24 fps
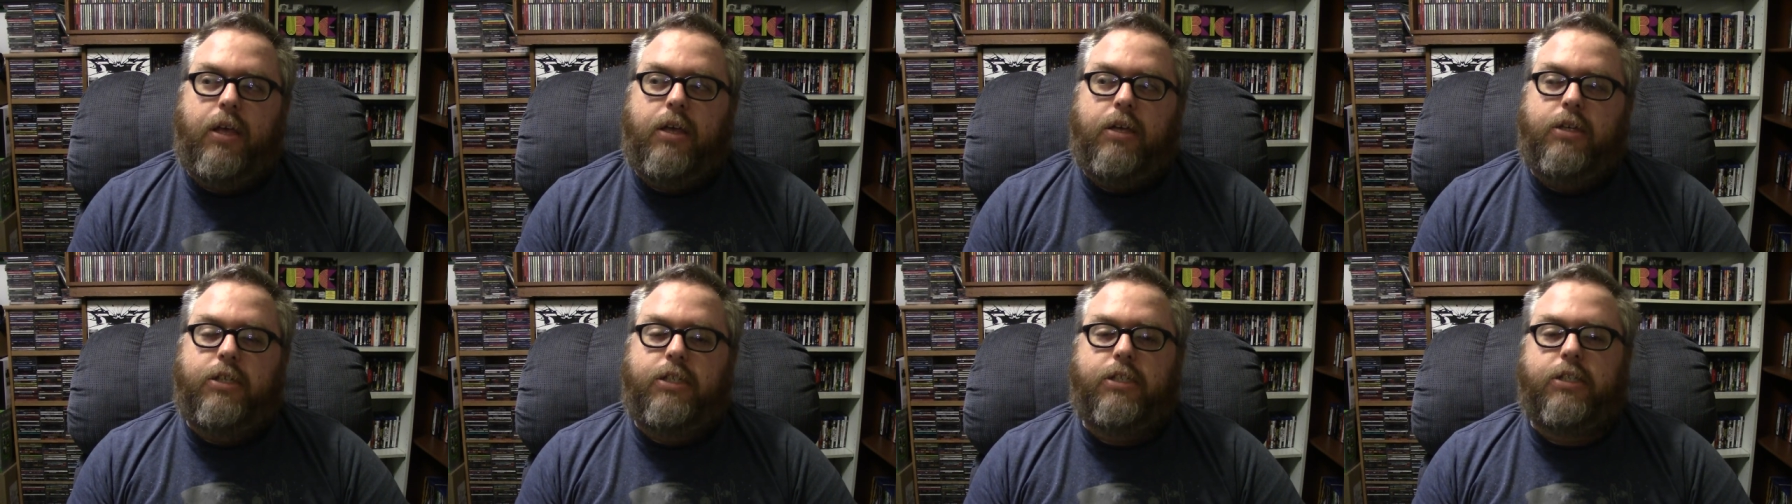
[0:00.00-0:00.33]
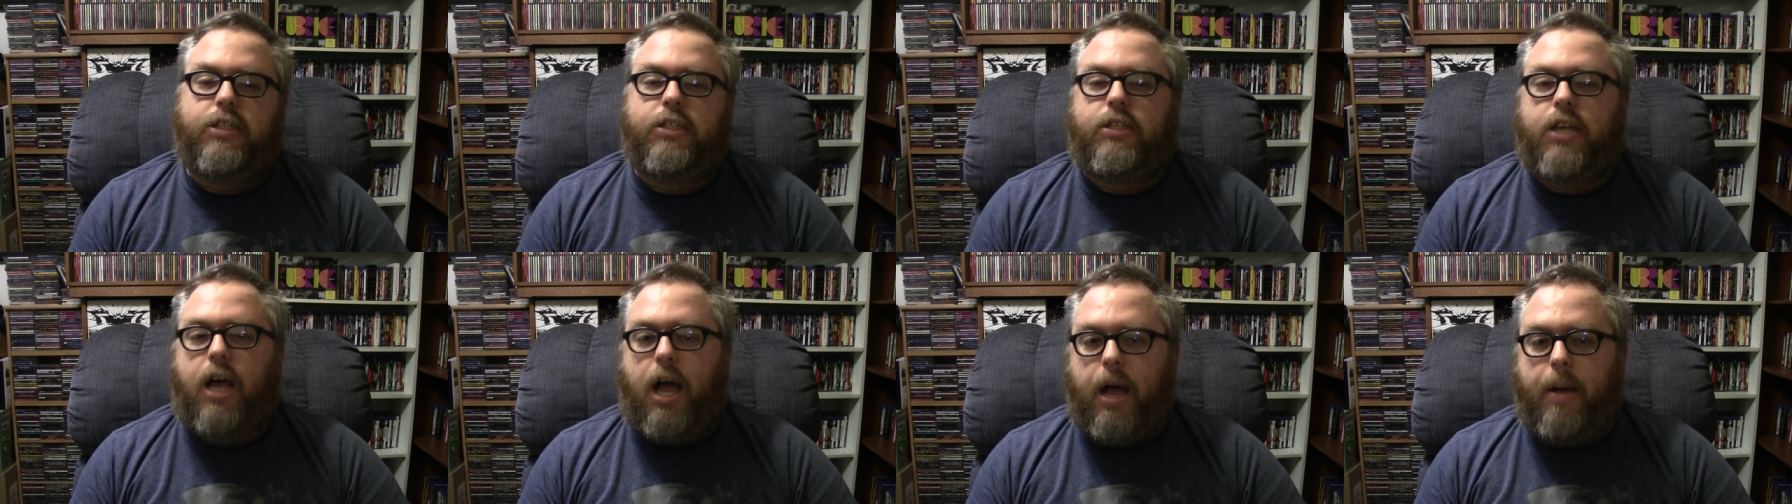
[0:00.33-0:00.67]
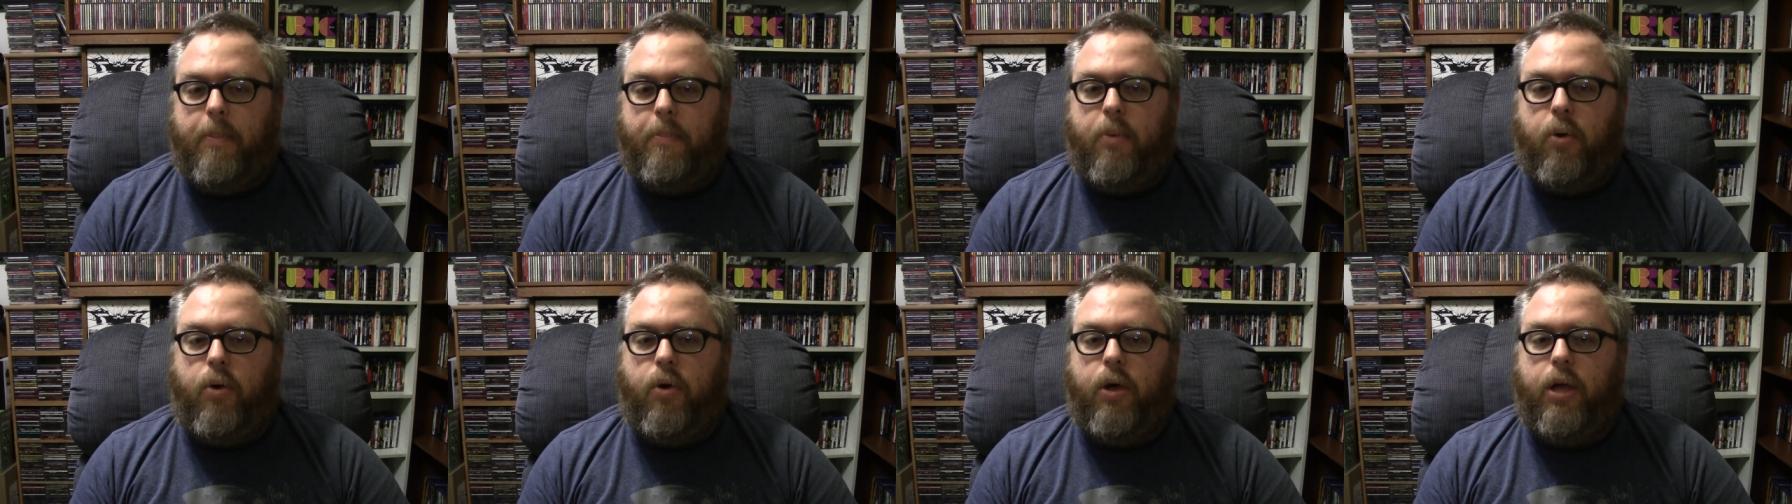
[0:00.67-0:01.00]
She's a
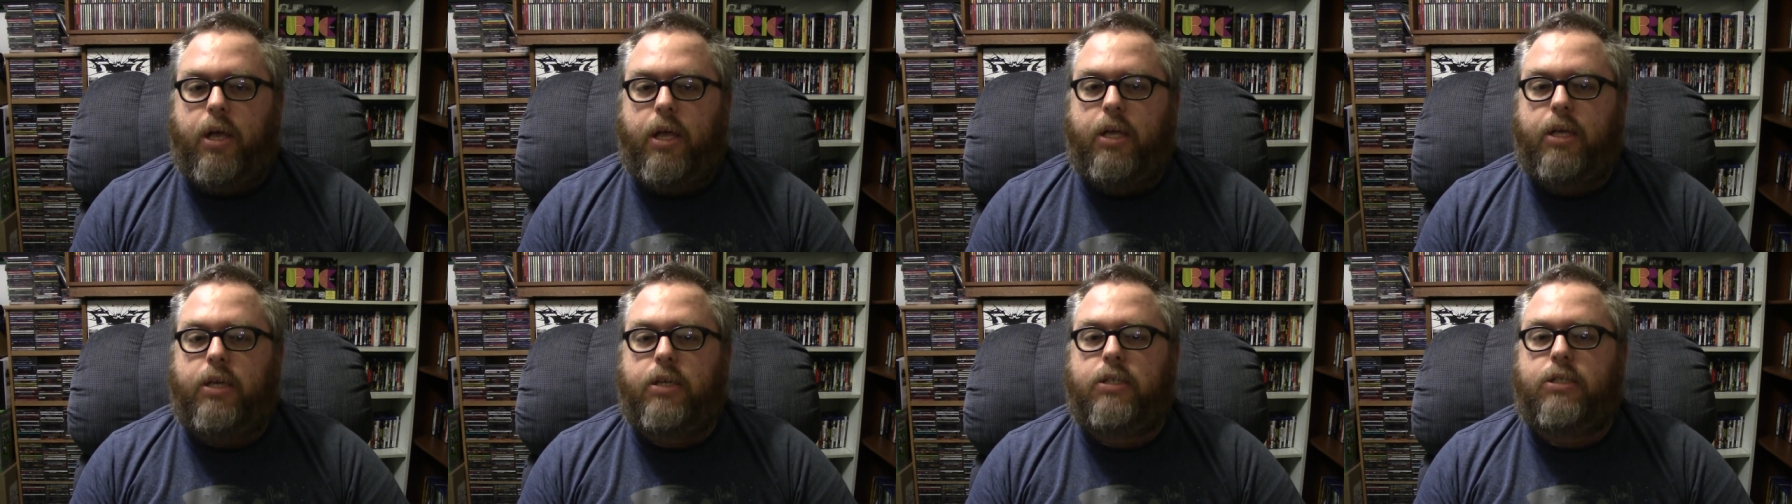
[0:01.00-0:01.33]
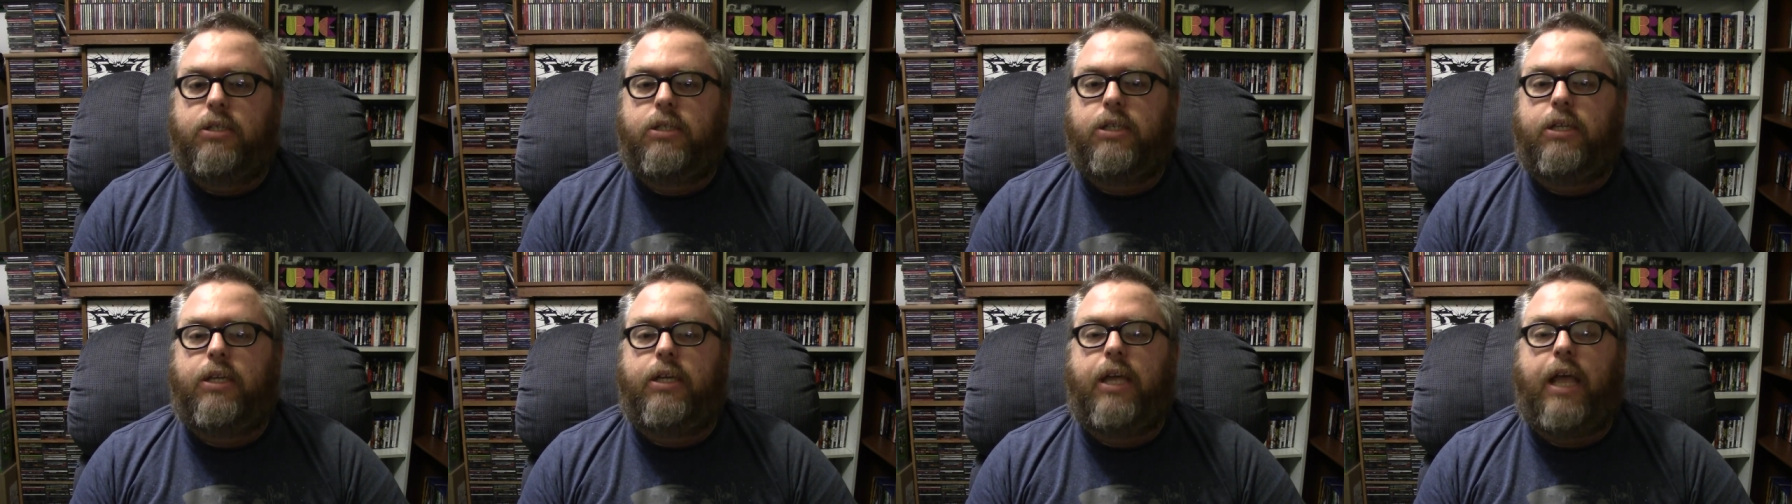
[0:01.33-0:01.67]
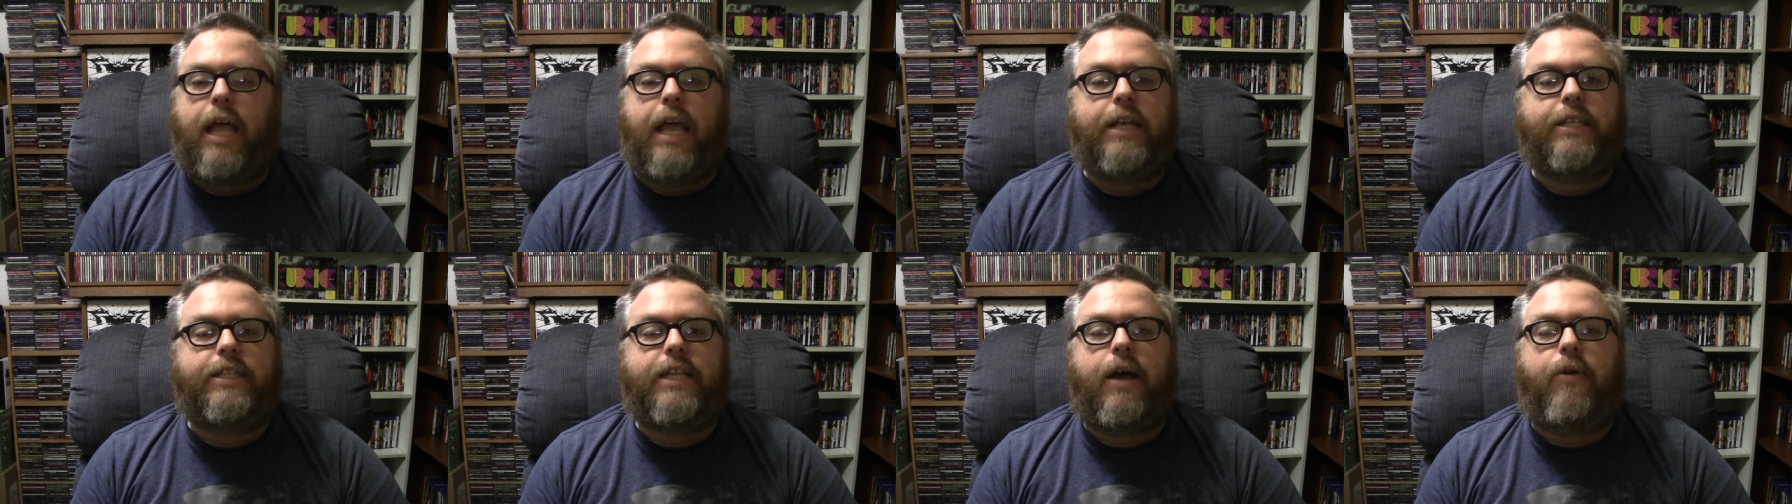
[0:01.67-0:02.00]
tomboy. She
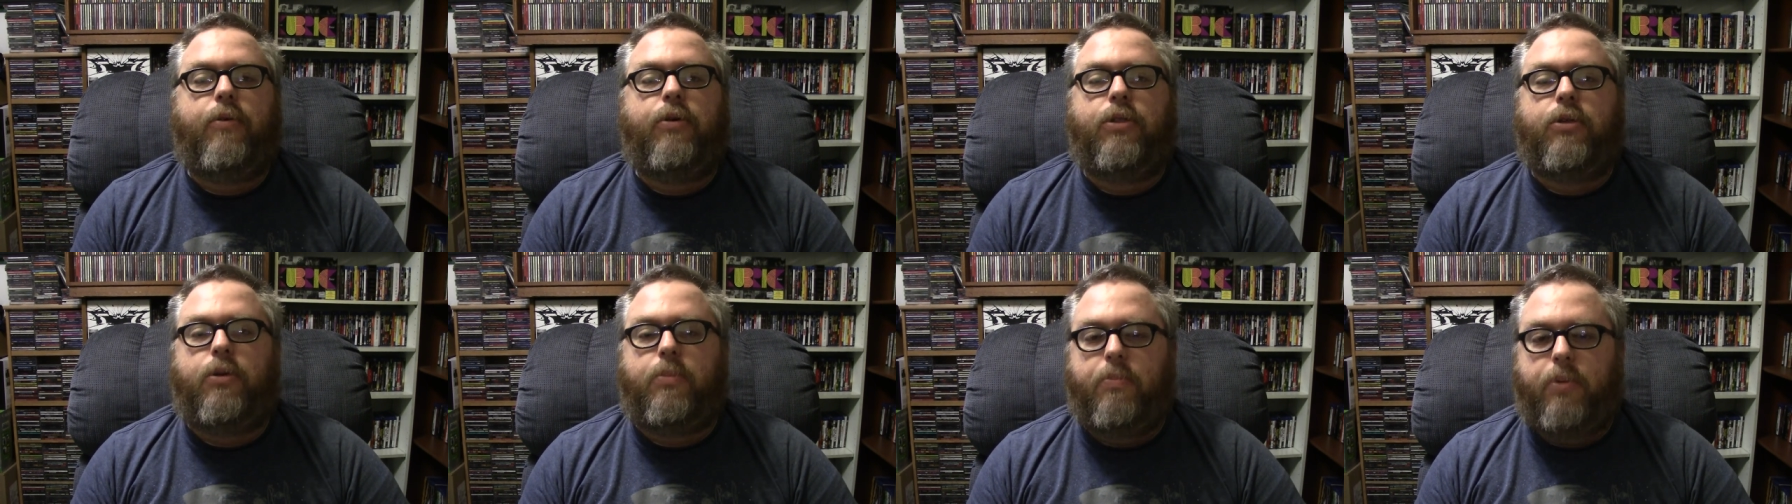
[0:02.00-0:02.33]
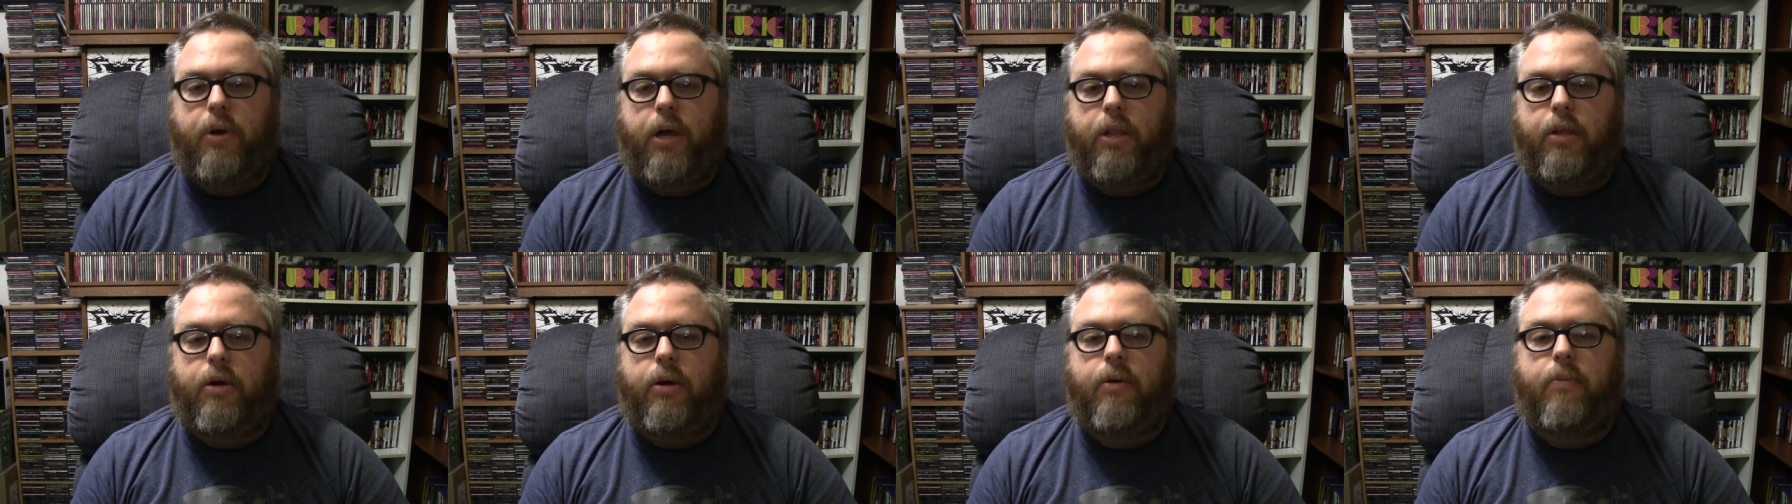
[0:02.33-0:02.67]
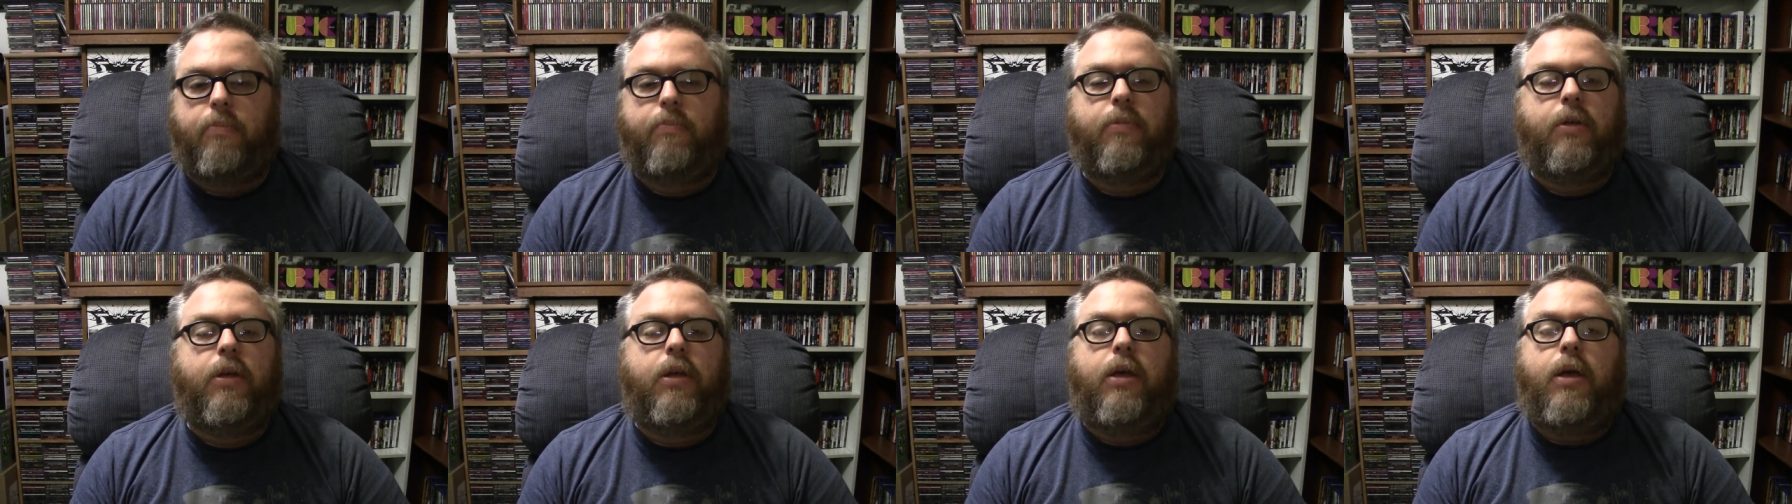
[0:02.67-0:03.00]
hangs out with her brother
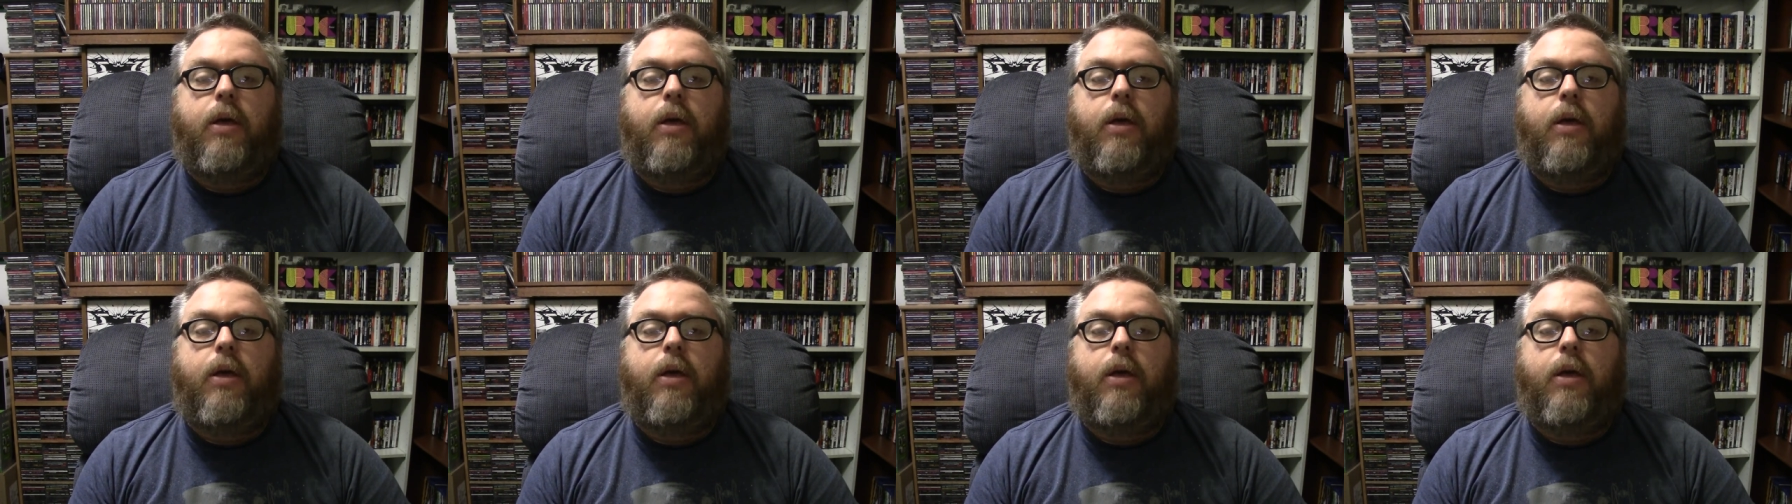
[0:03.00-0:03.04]
and